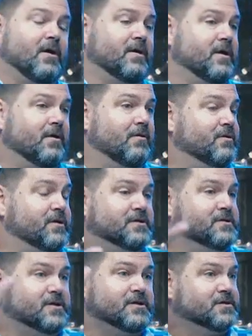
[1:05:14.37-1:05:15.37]
you know,
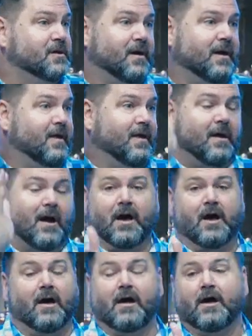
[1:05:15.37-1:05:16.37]
just
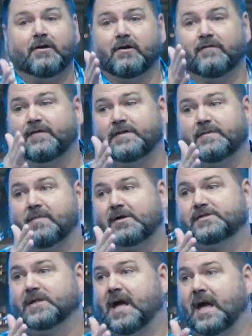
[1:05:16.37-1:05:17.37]
150 uh,
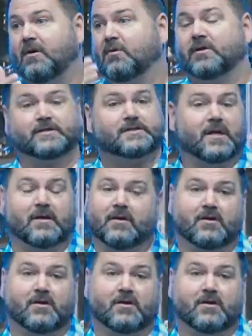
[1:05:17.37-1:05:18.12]
miles an hour, just uh,